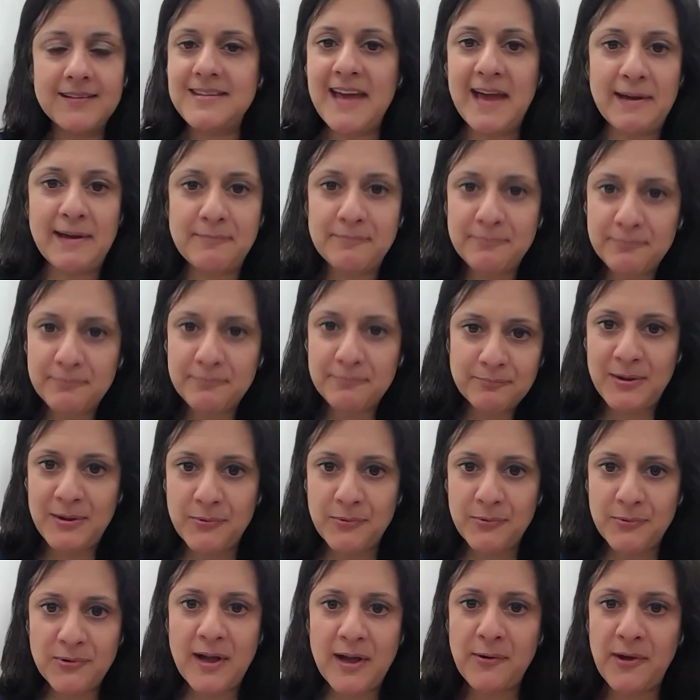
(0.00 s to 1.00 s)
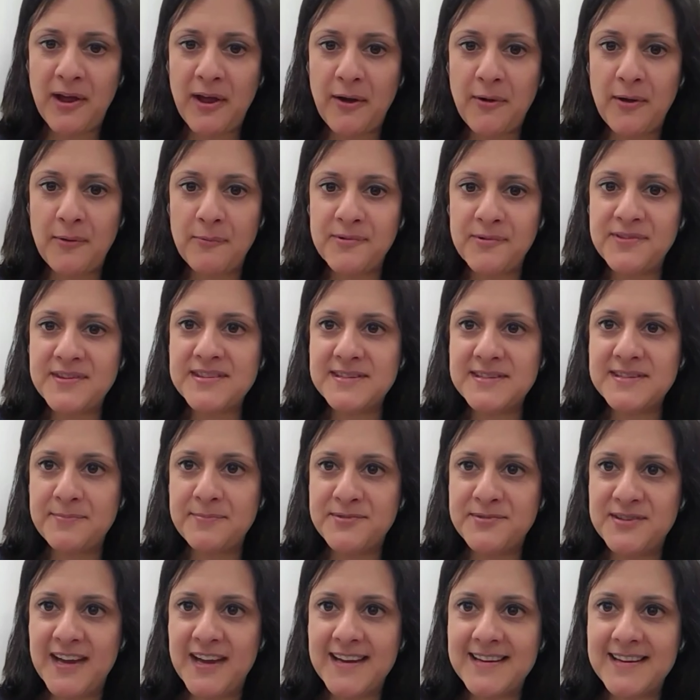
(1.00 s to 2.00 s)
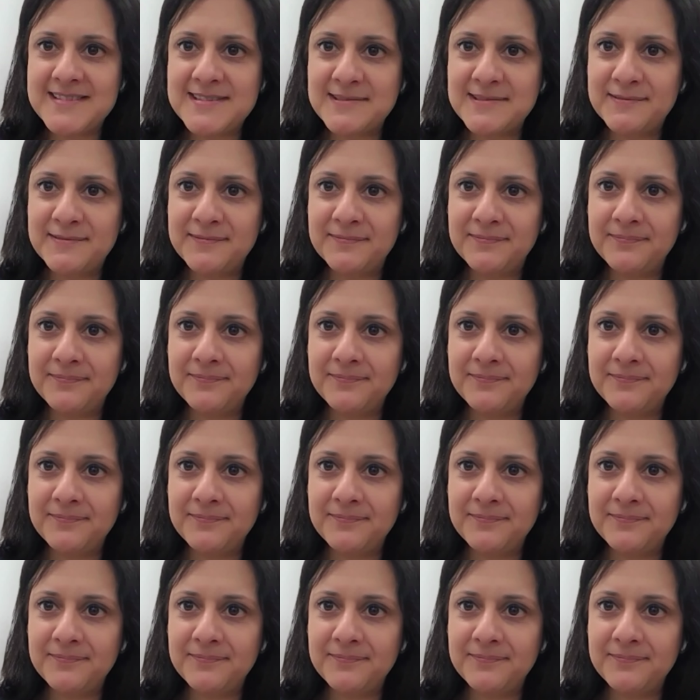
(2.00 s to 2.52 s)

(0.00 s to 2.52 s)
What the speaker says: yeah, we'll get going with the subject.